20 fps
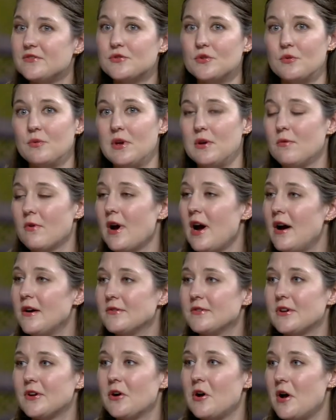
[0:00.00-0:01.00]
So we were
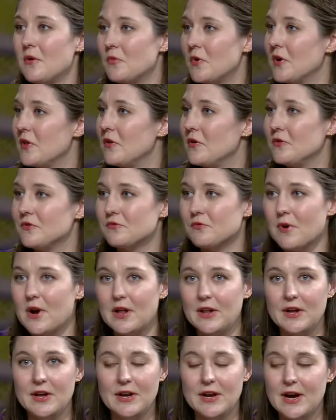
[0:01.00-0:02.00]
out there on one of those
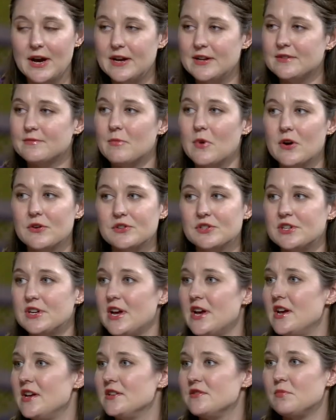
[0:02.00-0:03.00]
really nice March
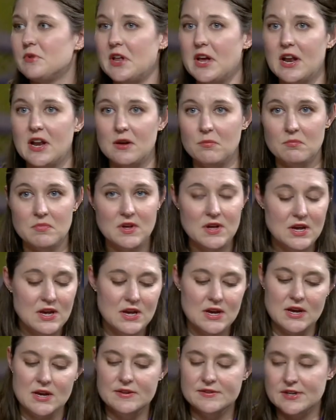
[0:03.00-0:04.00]
days planting
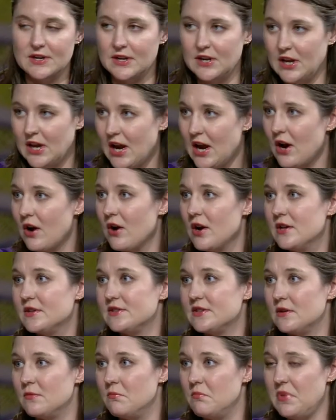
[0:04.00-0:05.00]
peas and
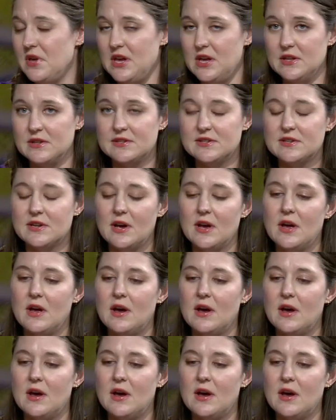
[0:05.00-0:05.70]
carrots and beets.